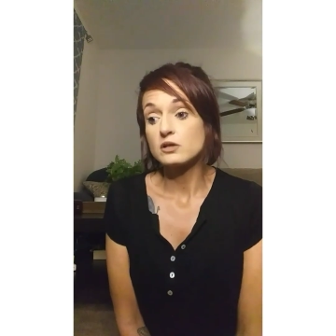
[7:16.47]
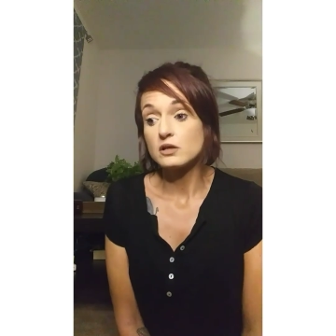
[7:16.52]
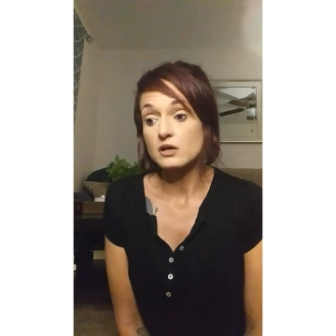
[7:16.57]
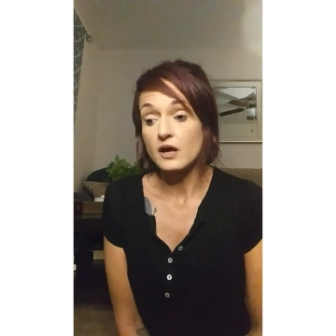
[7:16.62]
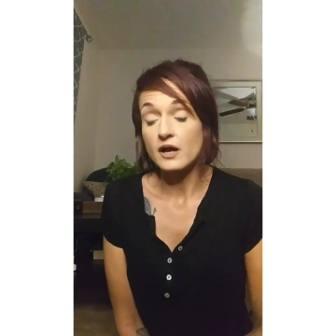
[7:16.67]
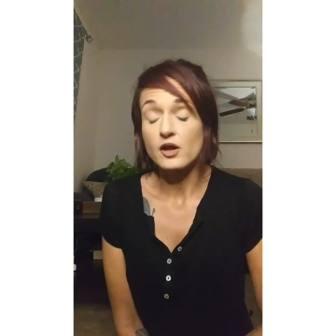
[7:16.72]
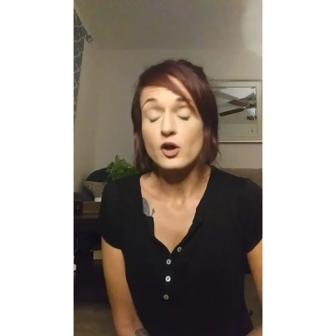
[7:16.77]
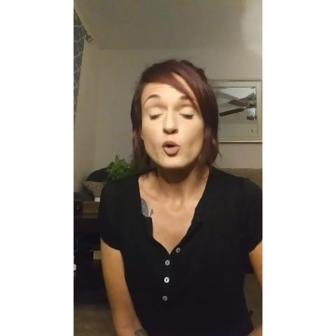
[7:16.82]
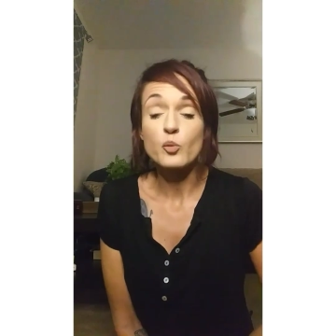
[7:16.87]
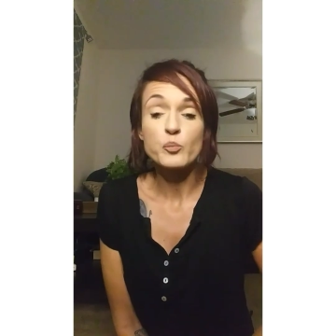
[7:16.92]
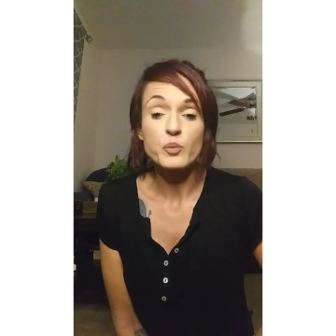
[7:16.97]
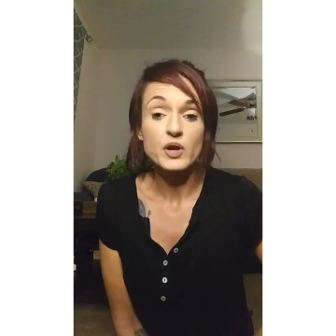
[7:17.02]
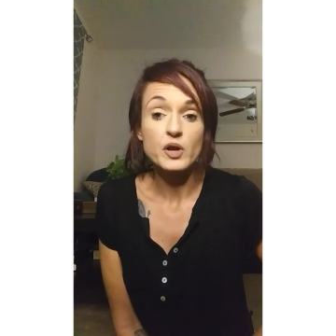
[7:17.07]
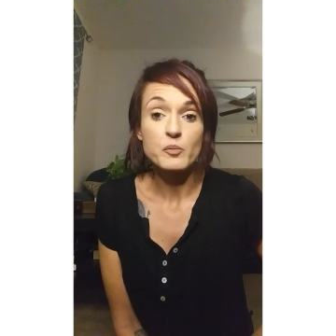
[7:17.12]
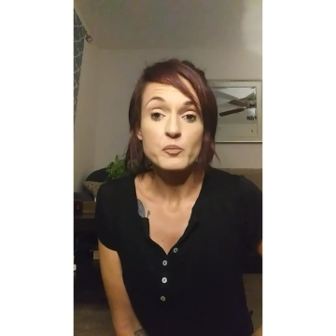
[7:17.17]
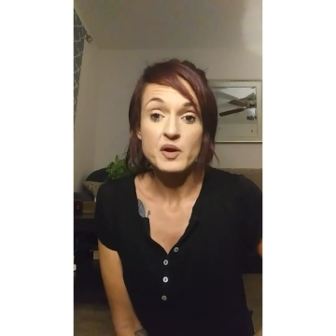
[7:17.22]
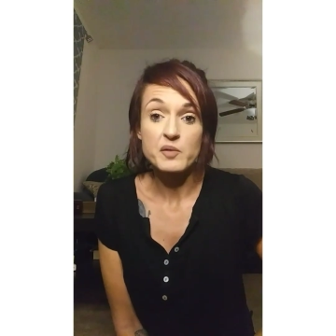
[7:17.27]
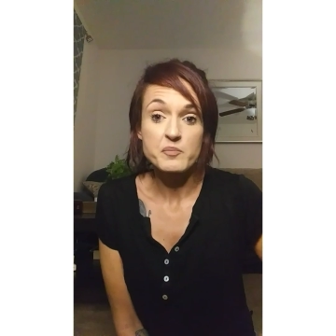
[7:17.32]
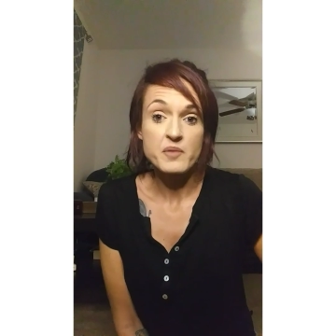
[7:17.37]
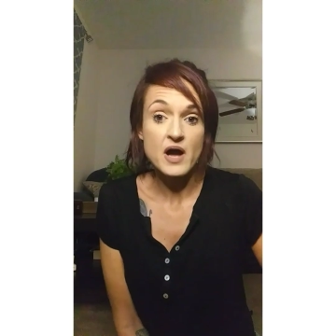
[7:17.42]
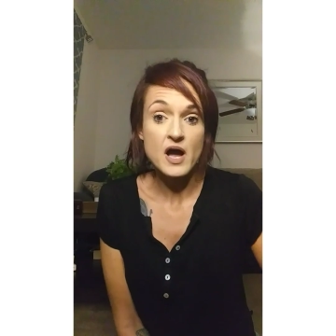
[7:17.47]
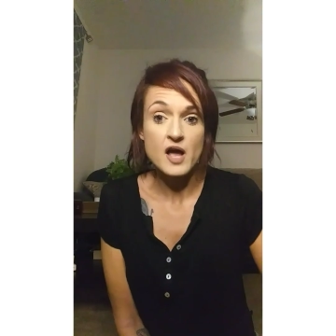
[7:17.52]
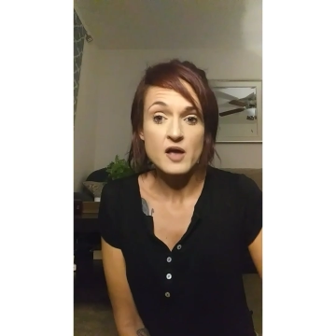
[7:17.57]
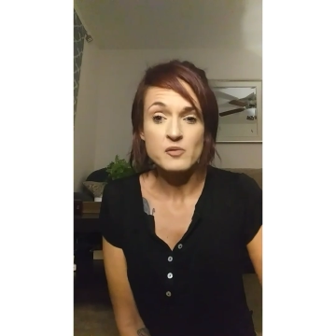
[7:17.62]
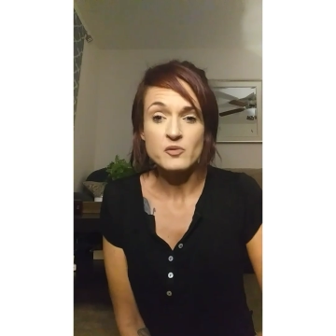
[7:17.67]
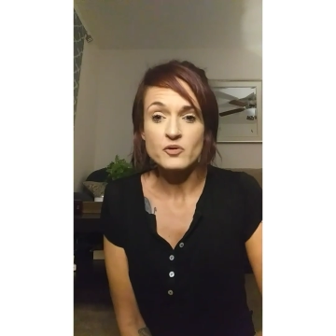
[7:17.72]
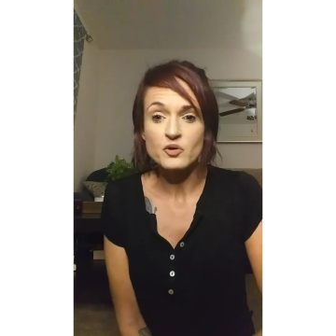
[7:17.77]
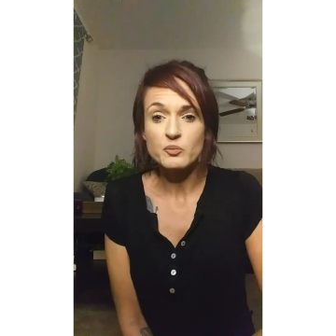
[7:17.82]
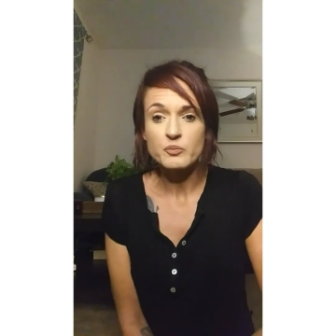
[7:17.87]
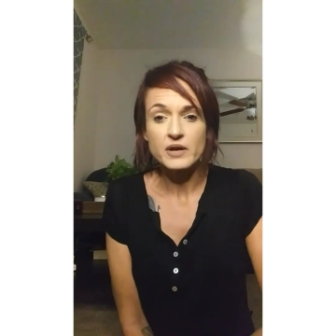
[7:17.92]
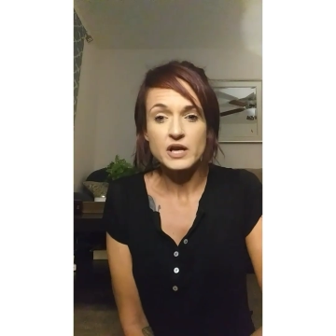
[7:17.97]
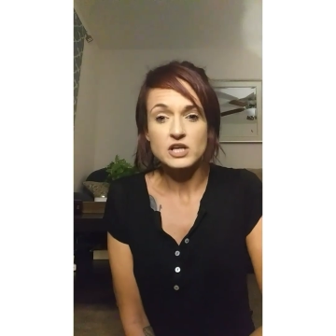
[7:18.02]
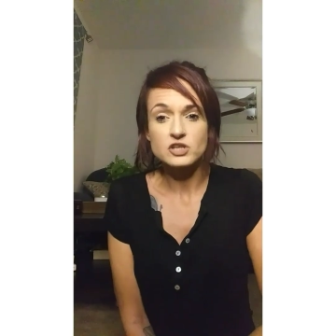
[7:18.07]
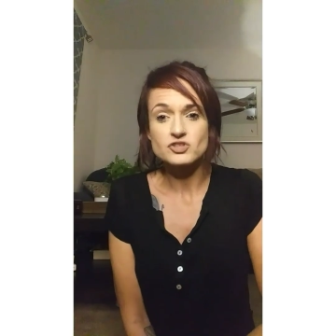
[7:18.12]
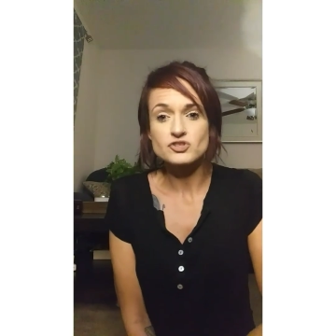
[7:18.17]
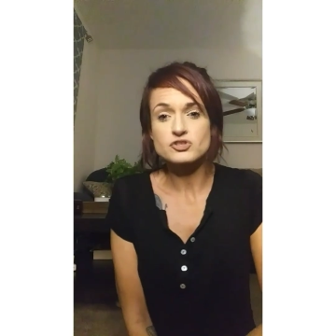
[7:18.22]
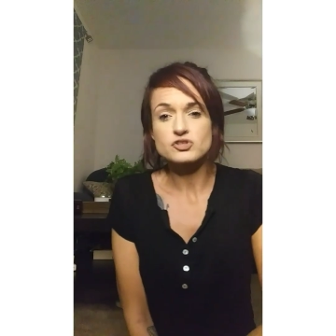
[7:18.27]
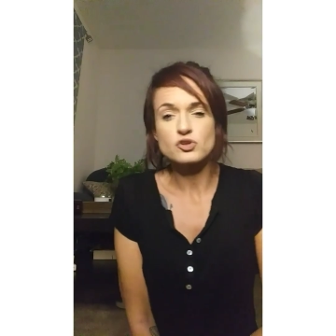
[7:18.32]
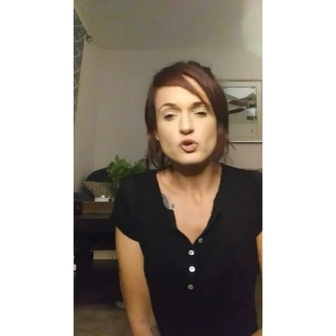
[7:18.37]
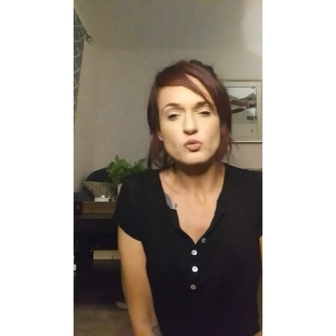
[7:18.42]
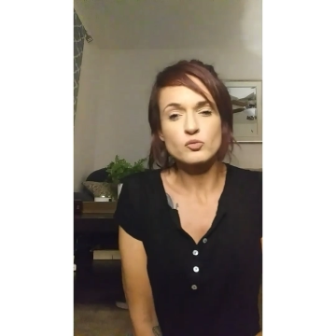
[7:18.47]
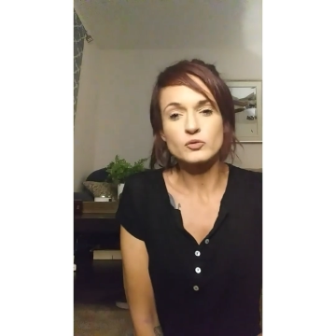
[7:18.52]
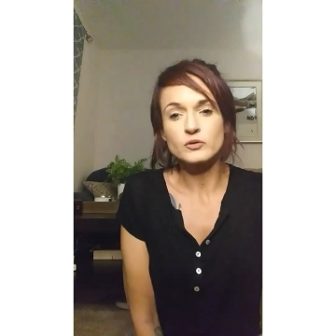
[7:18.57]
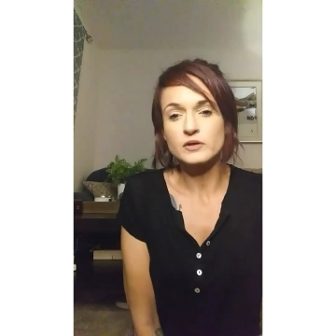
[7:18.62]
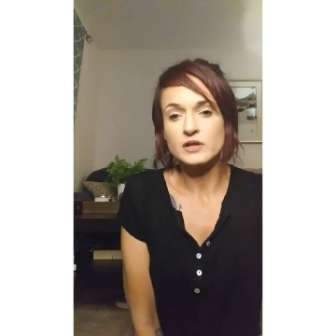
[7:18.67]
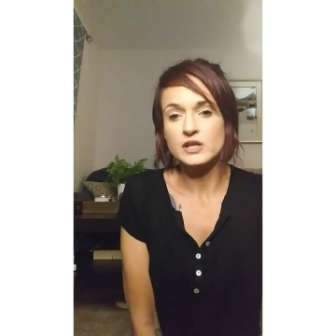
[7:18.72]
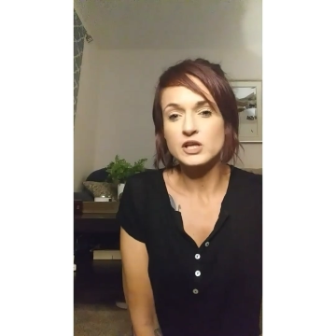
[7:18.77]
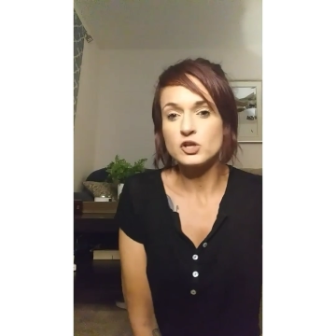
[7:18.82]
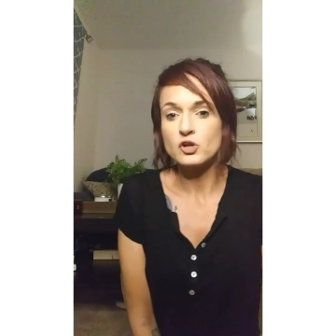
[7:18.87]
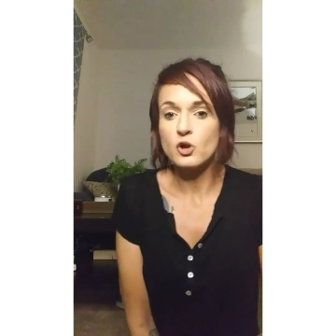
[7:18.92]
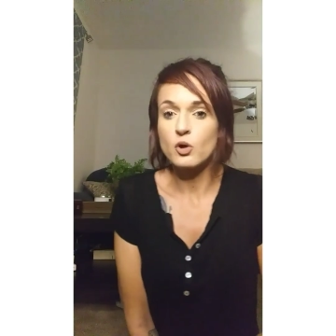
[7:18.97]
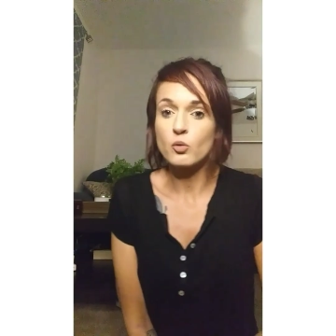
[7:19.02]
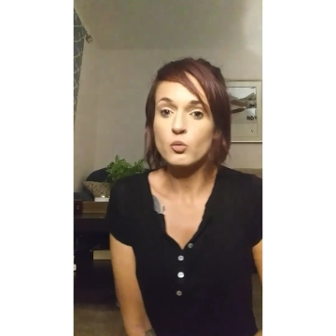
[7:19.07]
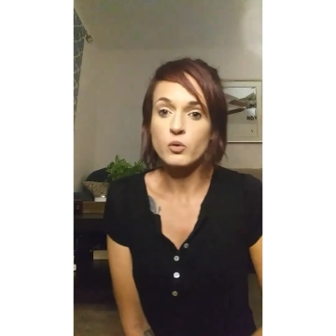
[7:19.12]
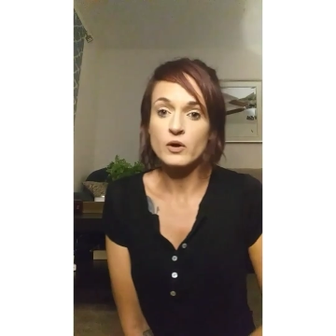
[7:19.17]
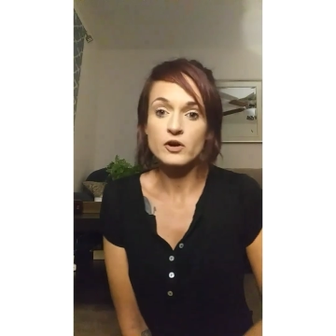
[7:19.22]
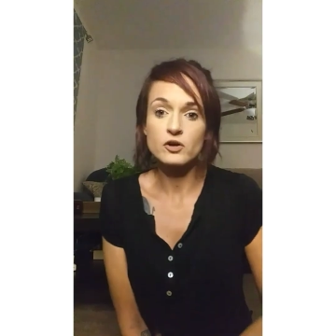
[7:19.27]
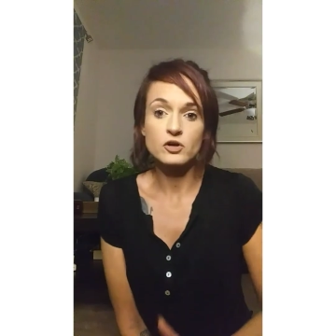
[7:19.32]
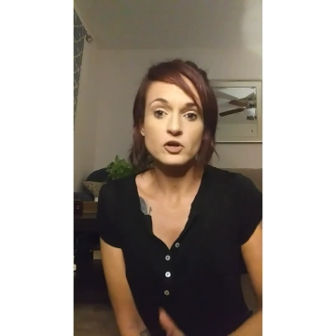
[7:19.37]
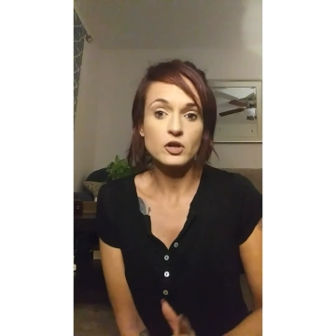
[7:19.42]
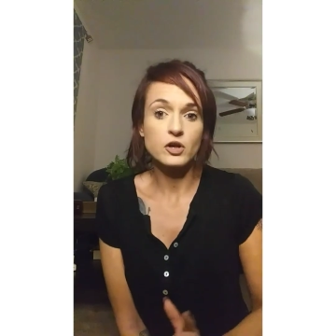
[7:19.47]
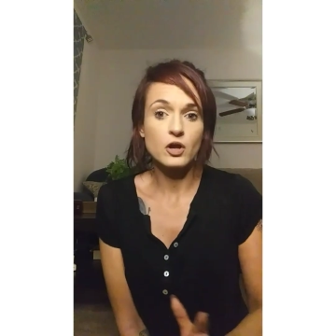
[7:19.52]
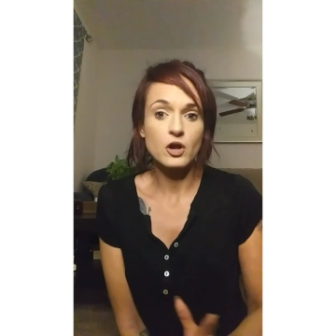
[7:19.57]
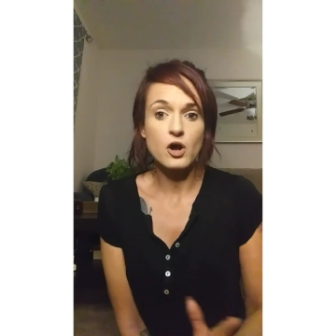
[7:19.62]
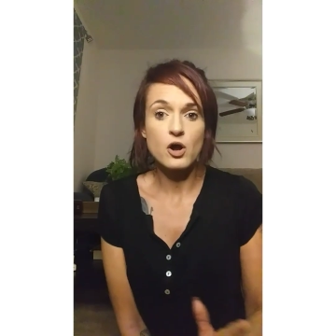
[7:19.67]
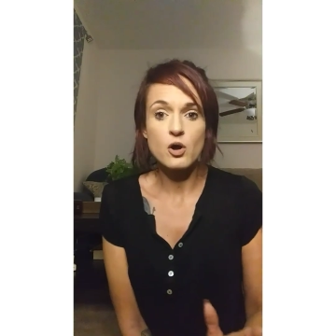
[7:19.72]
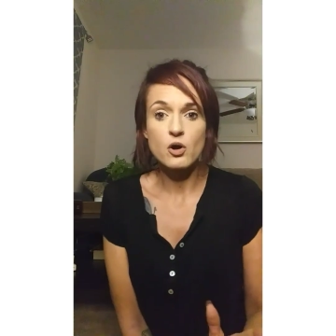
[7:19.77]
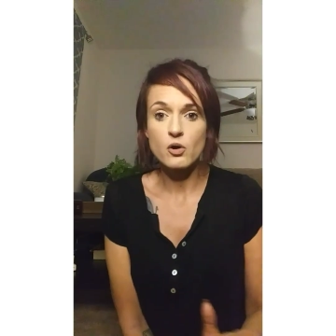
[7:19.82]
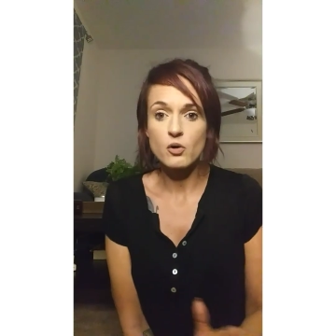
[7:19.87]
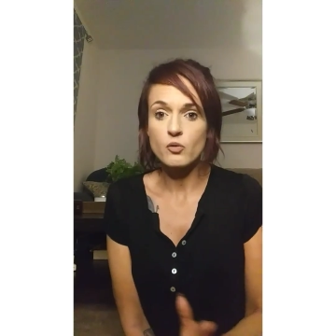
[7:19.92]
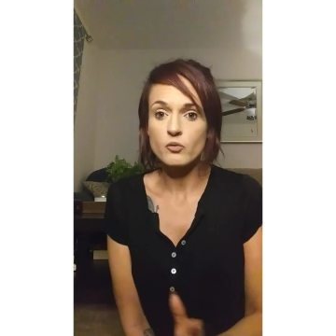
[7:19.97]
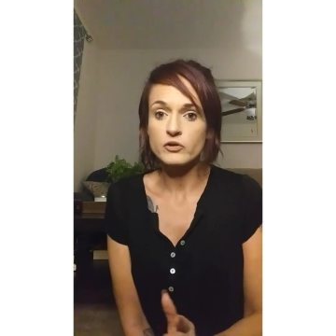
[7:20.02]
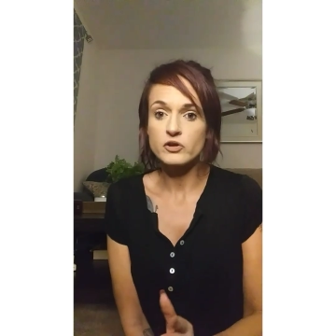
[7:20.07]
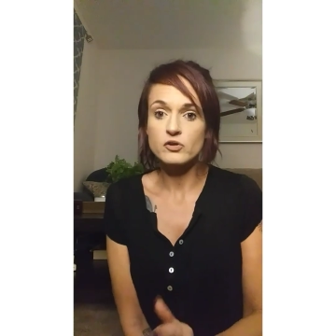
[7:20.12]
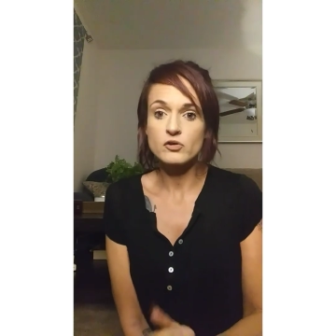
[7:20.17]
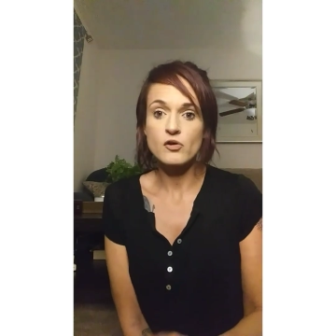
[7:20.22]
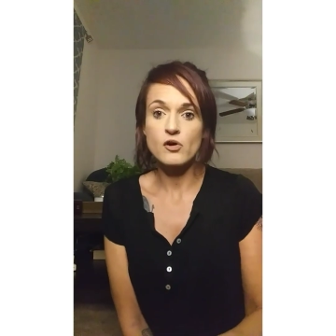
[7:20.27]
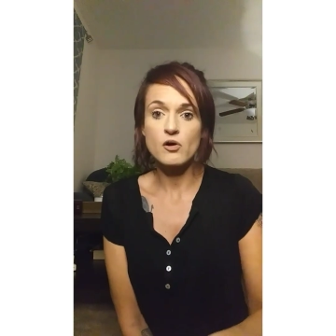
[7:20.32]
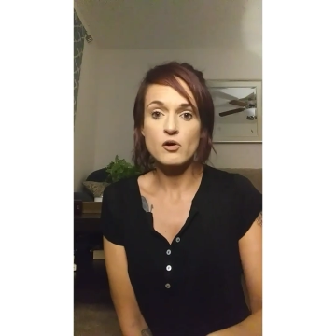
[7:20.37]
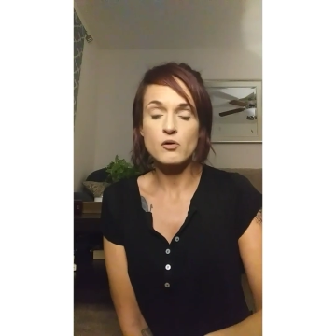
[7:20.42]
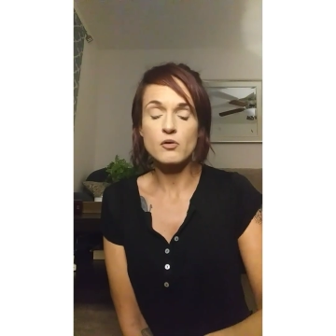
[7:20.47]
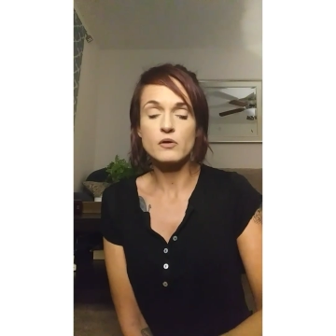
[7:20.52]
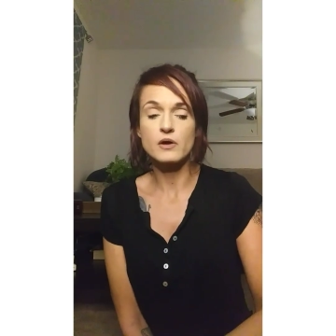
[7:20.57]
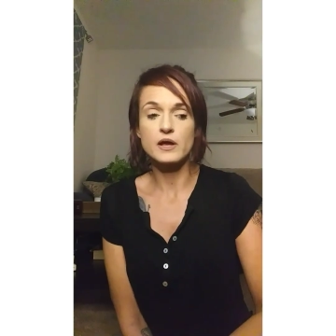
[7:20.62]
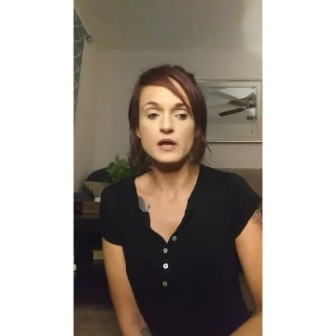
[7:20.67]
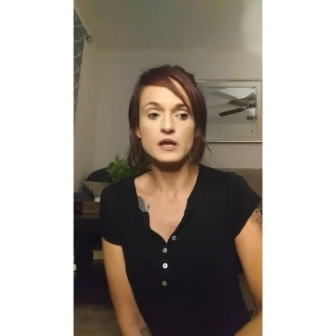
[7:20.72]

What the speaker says: I open up my Bible, but I just don't really know where to go, you know.